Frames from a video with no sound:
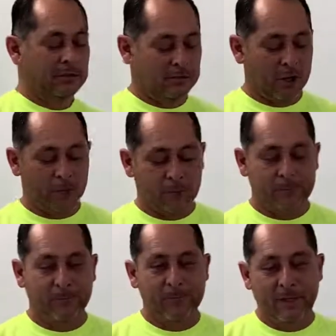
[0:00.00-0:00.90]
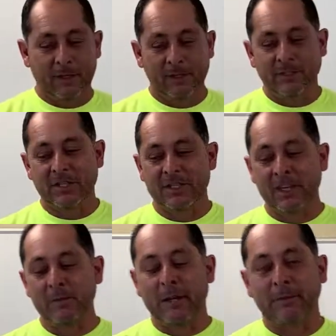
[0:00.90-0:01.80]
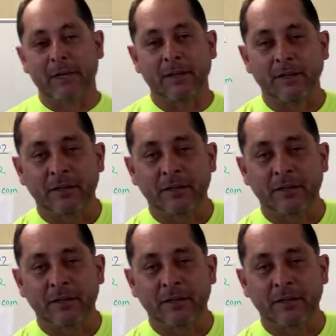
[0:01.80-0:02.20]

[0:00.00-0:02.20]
So just think about that.